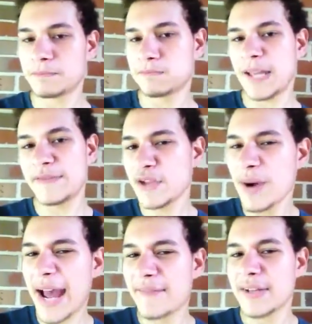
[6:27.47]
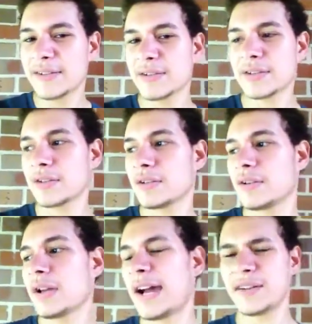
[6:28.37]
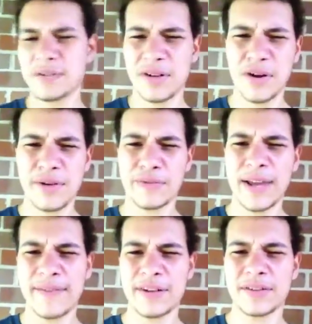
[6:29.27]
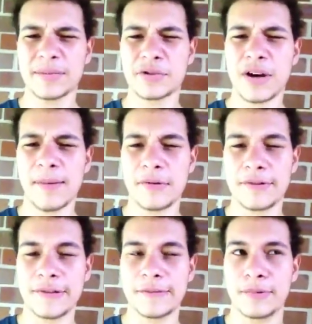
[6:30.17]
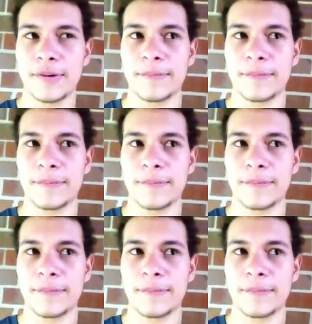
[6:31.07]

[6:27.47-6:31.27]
If you have it, I don't know if we have any subscribers at this point,